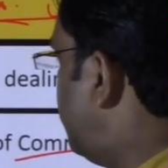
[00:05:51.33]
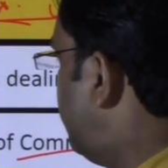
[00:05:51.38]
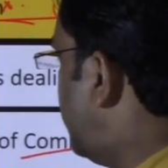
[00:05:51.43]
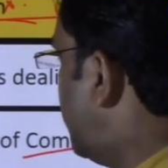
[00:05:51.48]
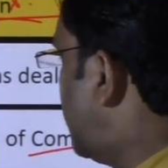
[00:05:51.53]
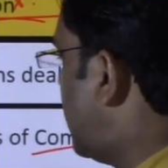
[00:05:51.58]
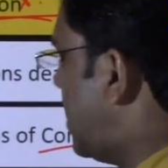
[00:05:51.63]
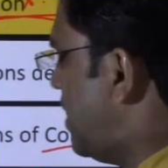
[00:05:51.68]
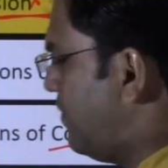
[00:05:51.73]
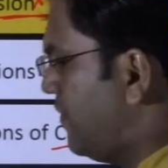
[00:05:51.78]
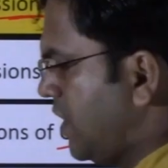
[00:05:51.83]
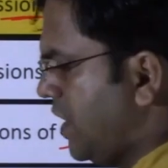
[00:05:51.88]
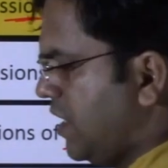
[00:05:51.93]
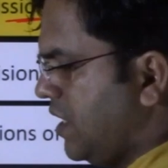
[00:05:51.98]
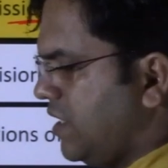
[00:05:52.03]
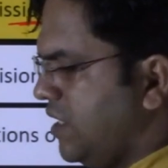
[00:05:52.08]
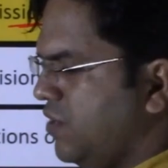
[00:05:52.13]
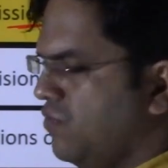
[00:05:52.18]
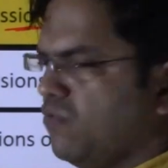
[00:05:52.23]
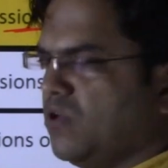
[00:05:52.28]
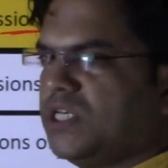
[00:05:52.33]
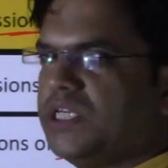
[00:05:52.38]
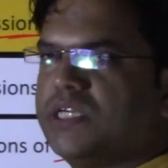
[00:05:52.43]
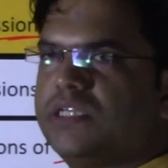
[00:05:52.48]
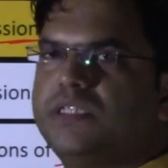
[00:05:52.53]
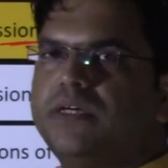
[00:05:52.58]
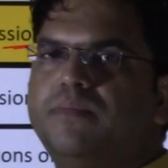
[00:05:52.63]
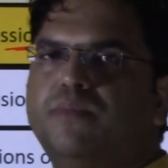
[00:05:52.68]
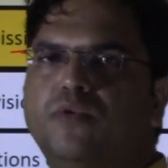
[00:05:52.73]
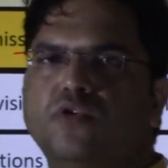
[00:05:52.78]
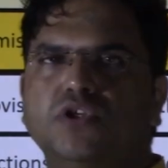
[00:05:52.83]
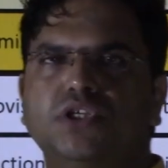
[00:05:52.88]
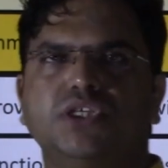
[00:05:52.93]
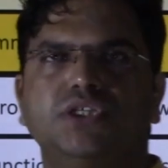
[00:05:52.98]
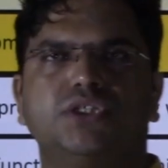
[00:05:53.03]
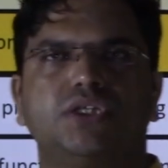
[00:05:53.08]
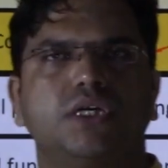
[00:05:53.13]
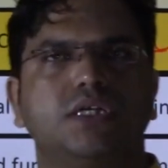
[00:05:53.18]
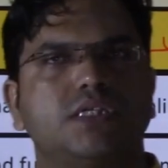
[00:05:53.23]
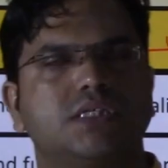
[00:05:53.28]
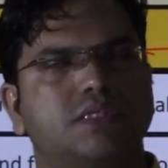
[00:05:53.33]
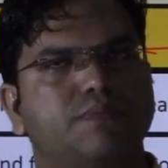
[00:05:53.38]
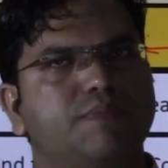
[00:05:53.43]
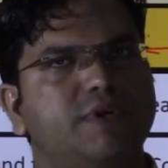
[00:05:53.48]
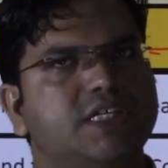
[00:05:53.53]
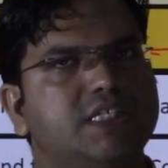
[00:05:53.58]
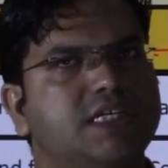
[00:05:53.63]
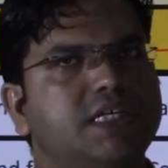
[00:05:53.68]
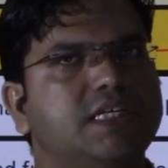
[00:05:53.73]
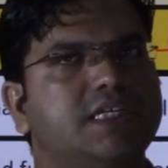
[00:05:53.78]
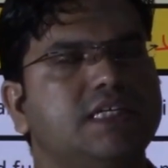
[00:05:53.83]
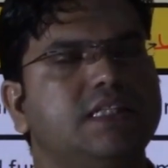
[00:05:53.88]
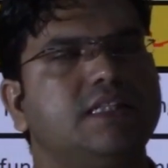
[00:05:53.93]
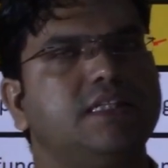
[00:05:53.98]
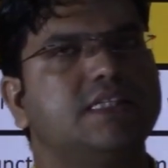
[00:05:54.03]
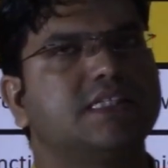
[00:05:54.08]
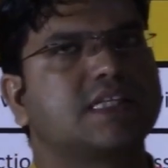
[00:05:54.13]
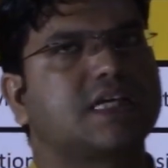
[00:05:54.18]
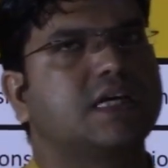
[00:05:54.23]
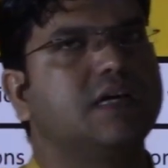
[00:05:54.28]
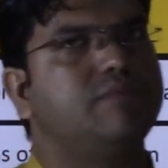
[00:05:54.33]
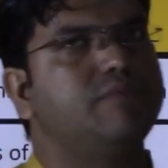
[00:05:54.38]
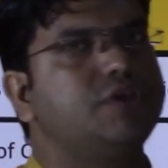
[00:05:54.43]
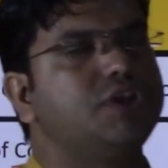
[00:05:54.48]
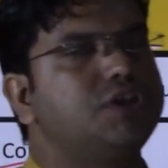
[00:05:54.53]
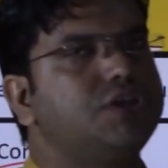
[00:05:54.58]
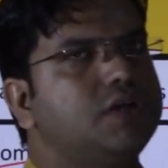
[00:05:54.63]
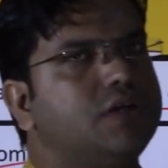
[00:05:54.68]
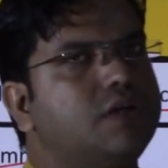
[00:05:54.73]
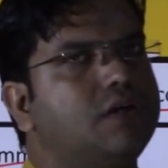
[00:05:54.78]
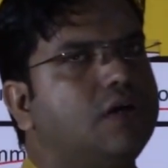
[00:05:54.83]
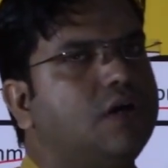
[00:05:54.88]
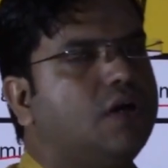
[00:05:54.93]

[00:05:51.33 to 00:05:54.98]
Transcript: will have, then what are the positions present in this commission,